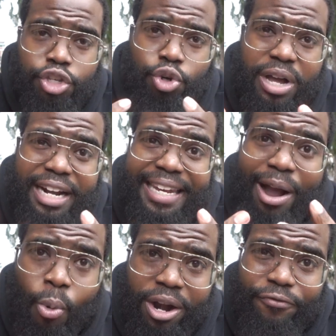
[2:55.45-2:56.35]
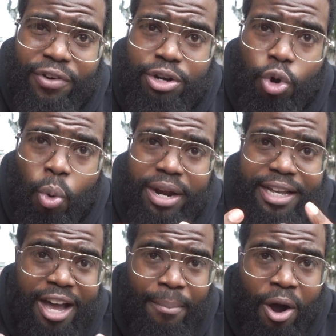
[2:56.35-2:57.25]
you got that one friend who wanna
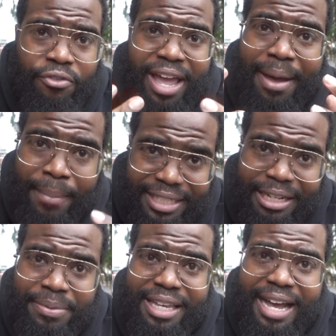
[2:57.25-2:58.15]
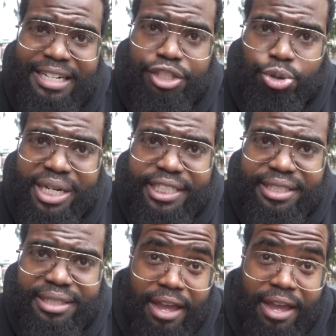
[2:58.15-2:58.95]
come over and mess up your concentration.